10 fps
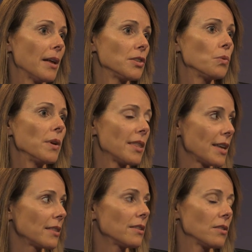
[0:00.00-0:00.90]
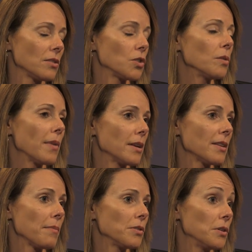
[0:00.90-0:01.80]
And so we think that there's a
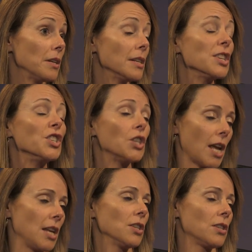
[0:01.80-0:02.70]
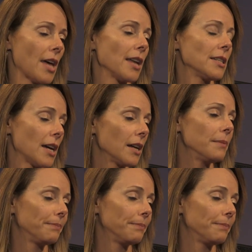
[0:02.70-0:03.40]
tremendous opportunity to change that tide.